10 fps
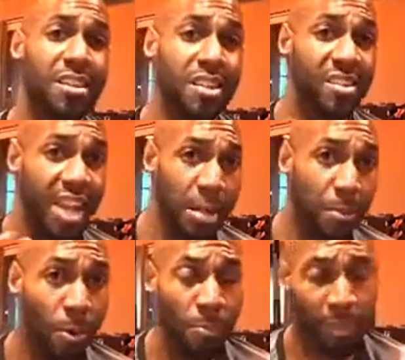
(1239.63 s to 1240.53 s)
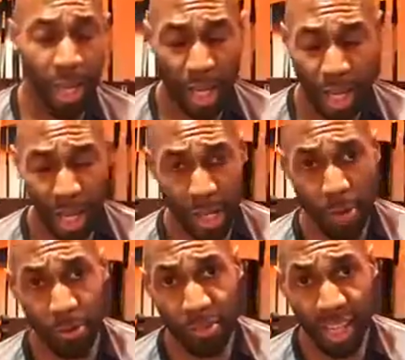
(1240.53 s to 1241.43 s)
it is a staple
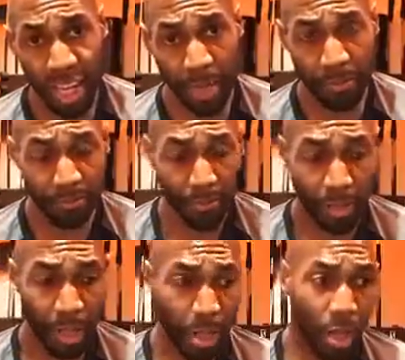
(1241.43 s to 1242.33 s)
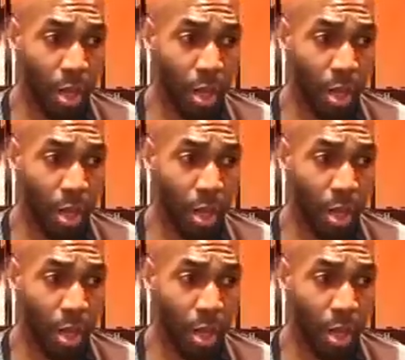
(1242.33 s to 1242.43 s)
in your routine,